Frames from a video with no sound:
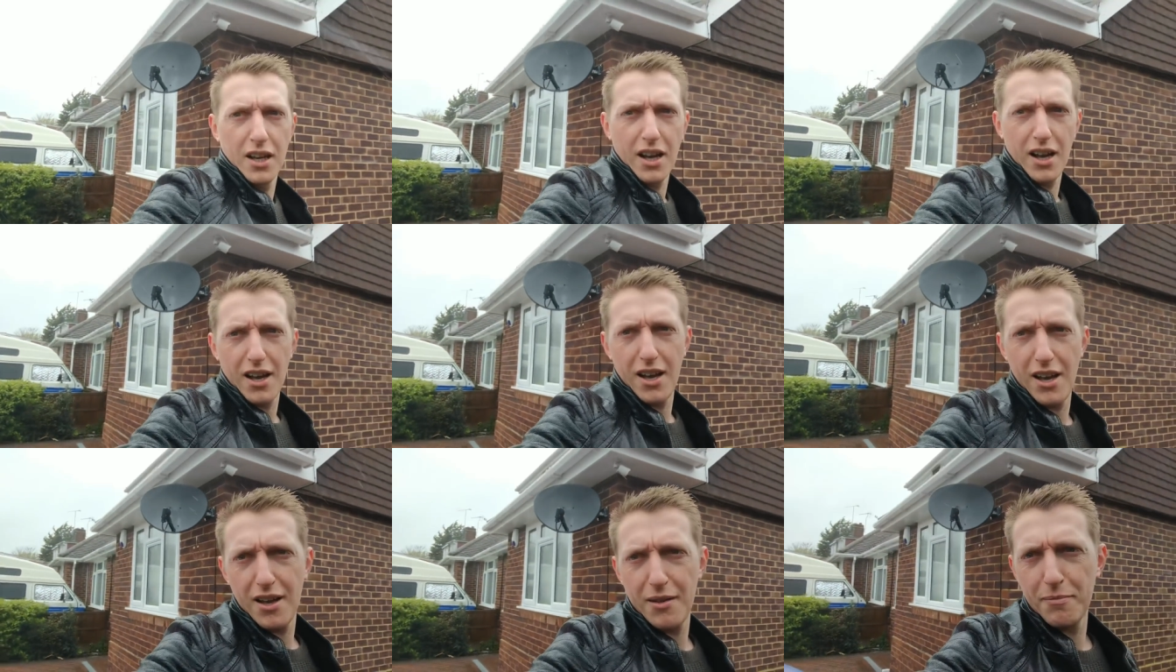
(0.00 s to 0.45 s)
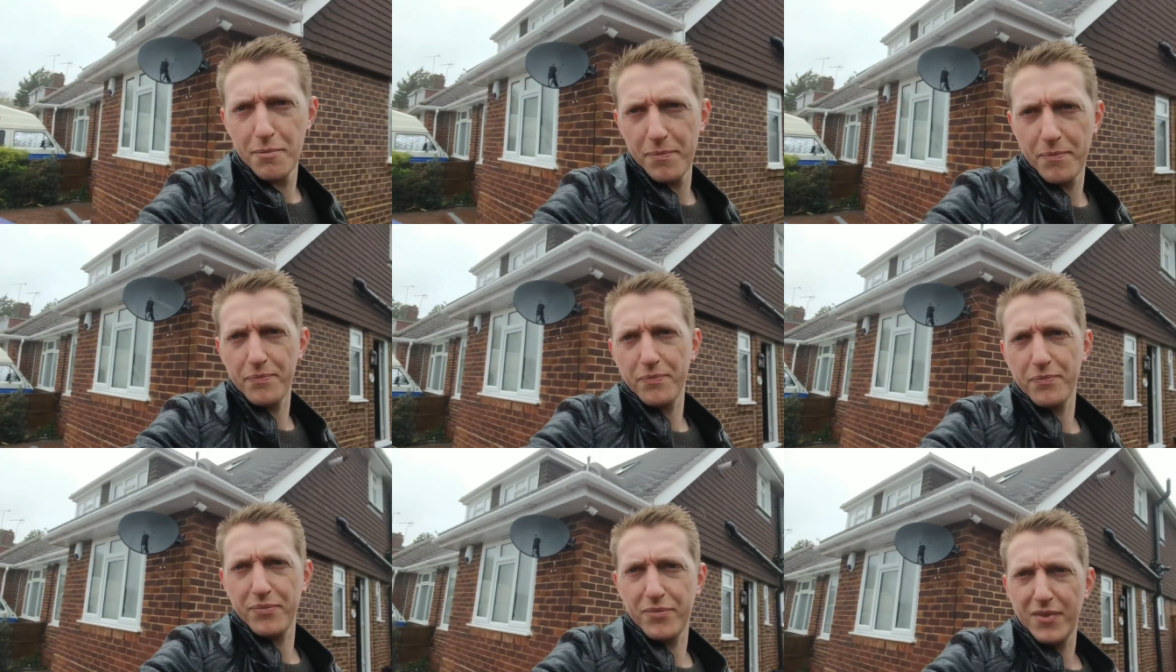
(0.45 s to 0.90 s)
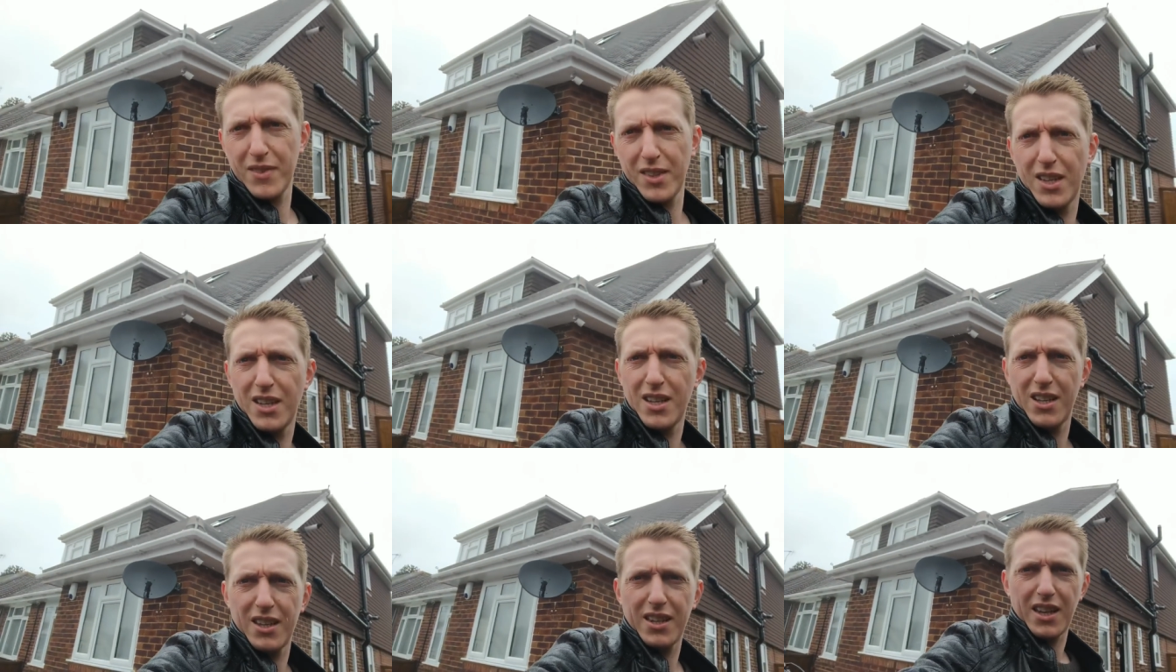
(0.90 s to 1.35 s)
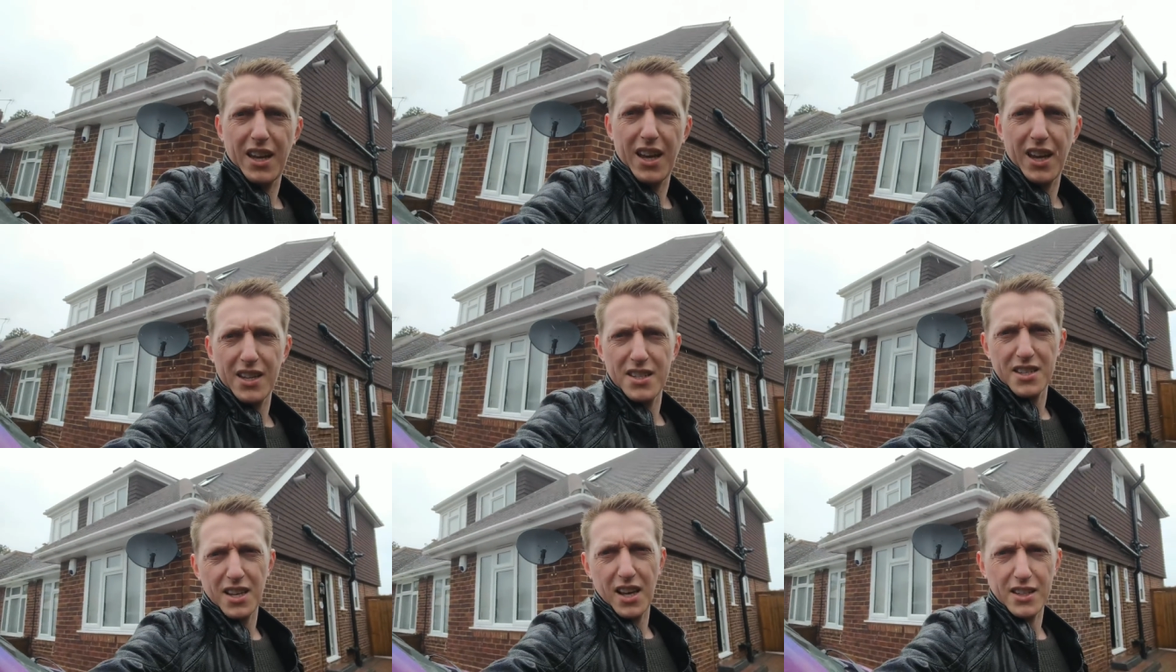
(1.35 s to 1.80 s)
Um,
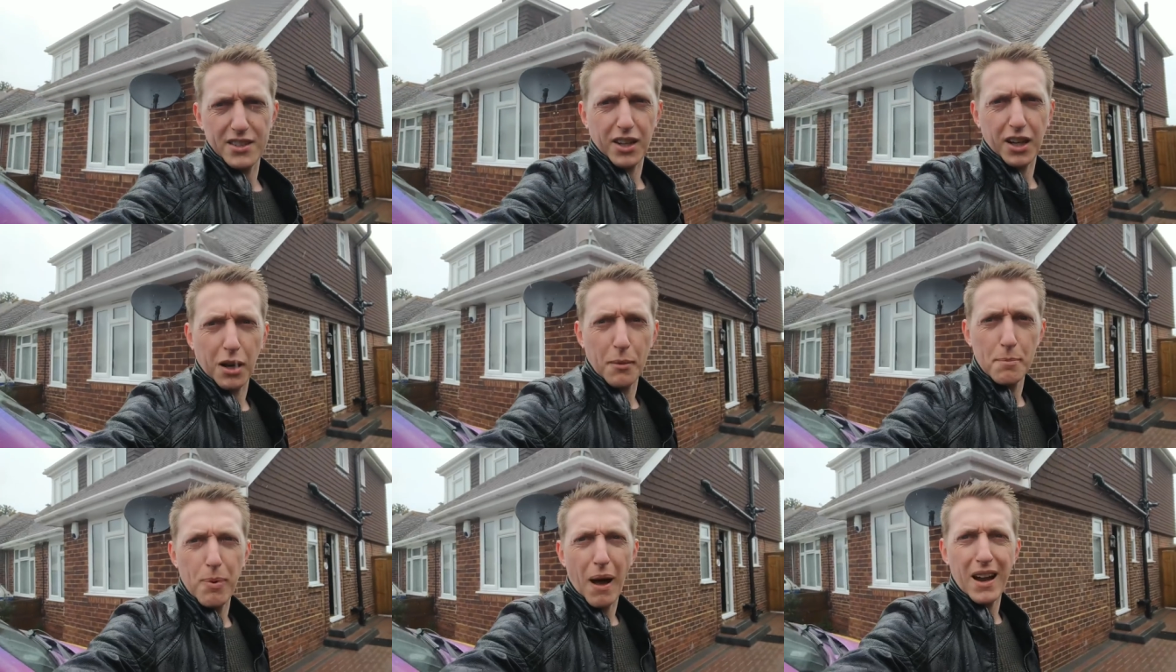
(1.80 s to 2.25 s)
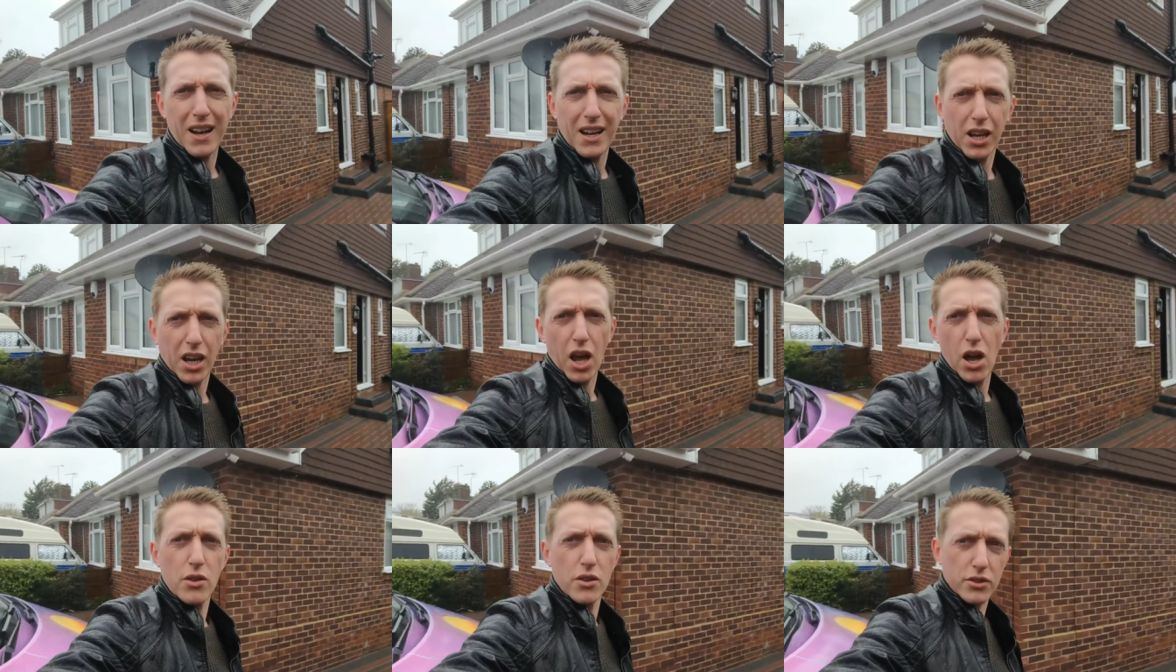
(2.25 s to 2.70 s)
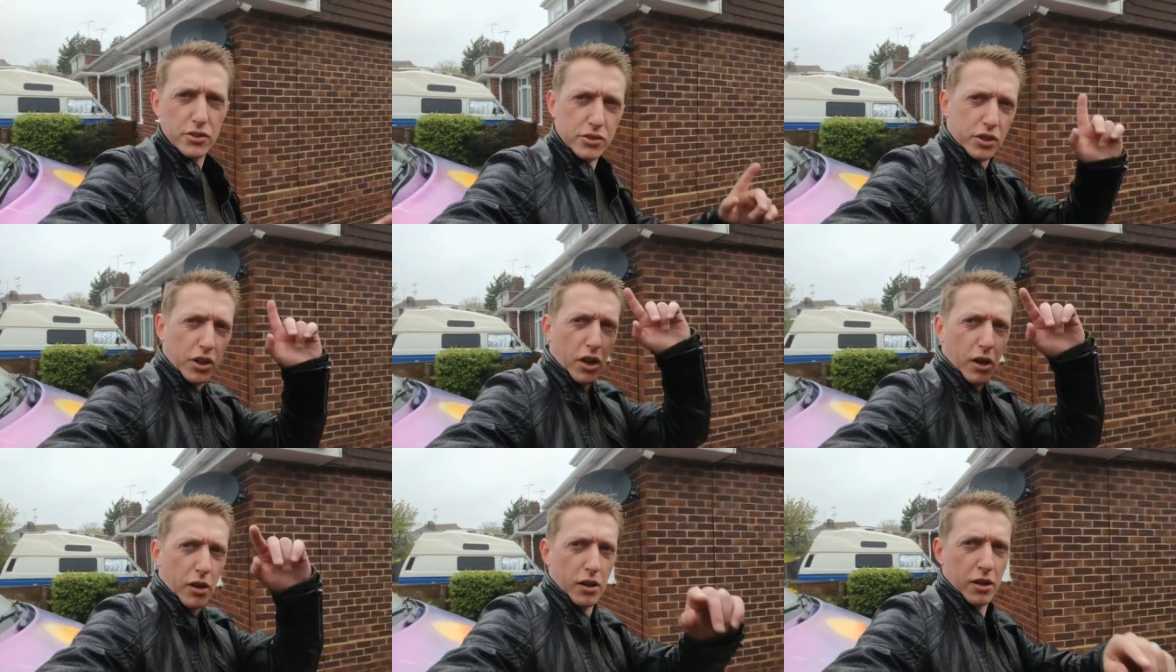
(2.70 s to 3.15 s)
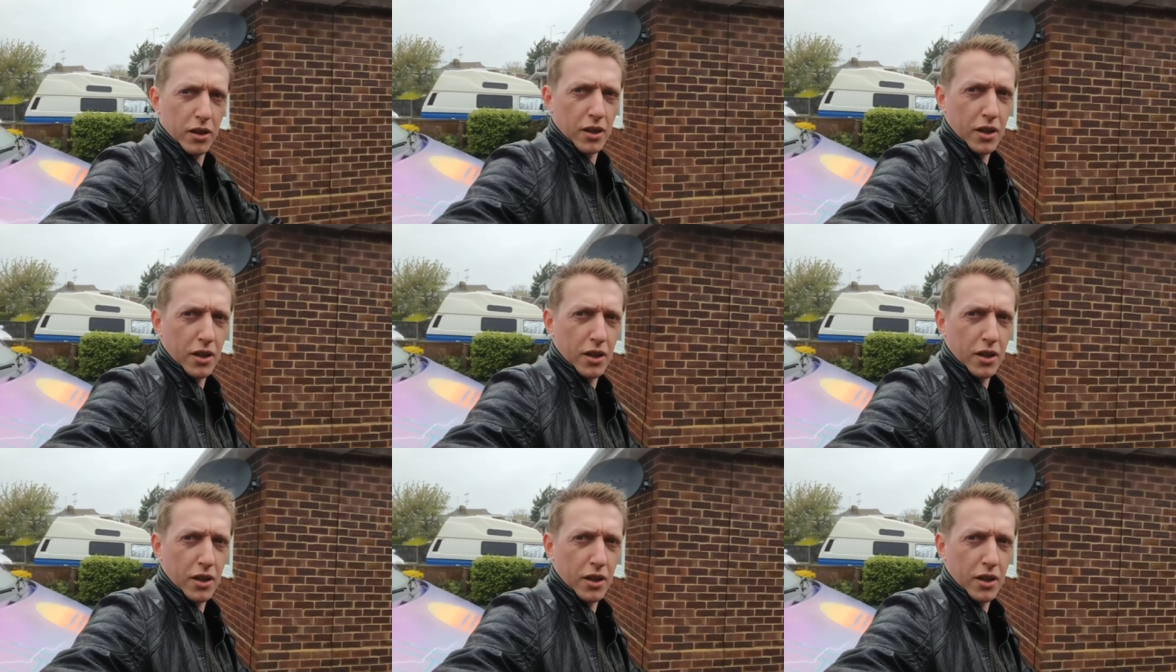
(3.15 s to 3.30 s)
there, so it's like a bungalow that's got a